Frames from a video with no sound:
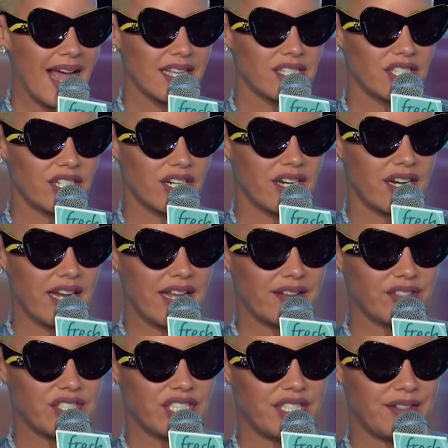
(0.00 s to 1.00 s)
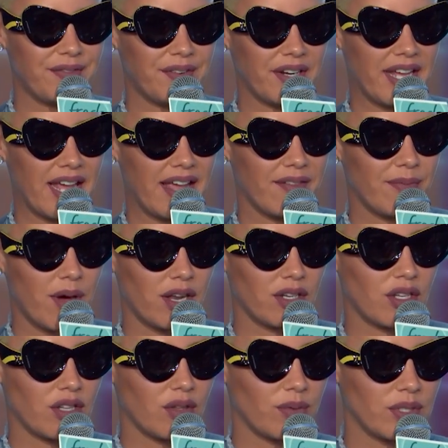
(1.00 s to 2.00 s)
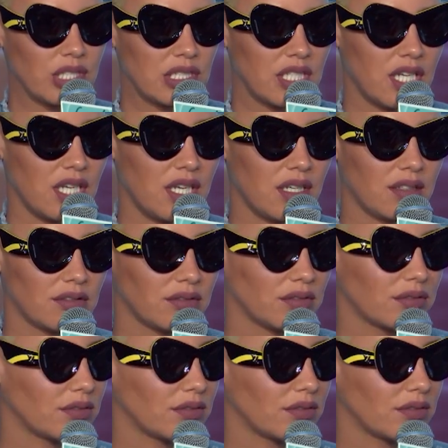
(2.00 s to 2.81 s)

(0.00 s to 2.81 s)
ask her if she forgave Monica Lewinsky